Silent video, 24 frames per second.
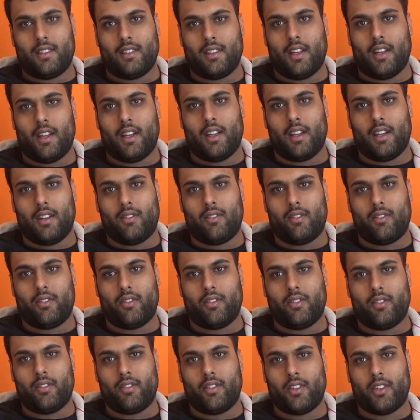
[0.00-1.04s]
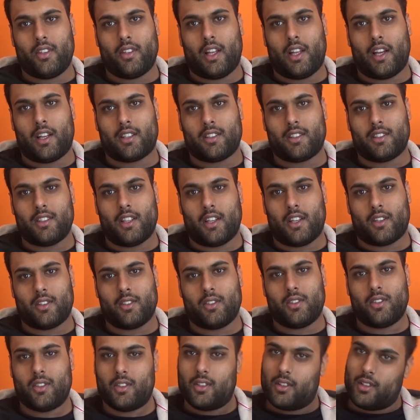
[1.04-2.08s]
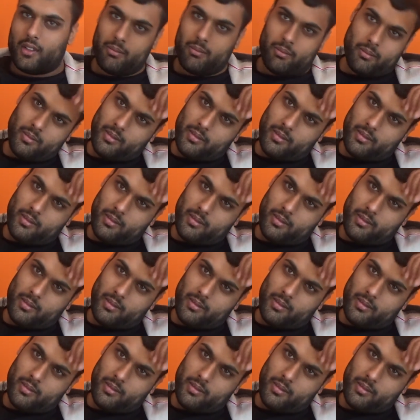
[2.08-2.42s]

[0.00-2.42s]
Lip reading: Yeah, feel like second home.